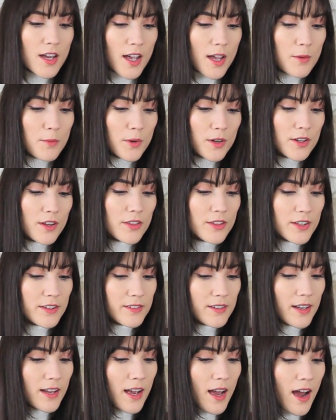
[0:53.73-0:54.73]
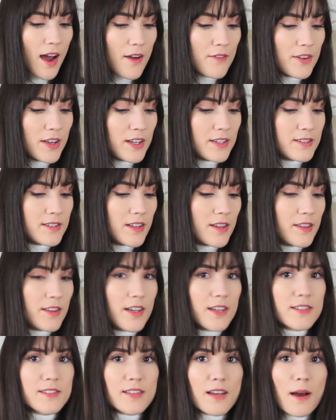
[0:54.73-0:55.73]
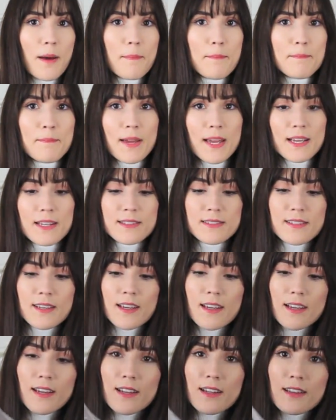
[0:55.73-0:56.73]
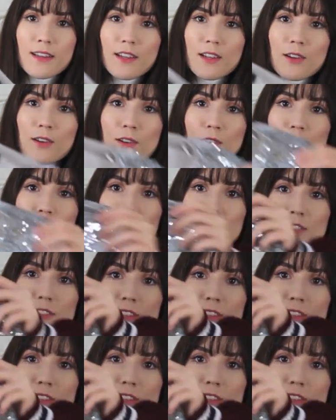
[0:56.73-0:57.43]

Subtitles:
and one of the things that I have is this amazing little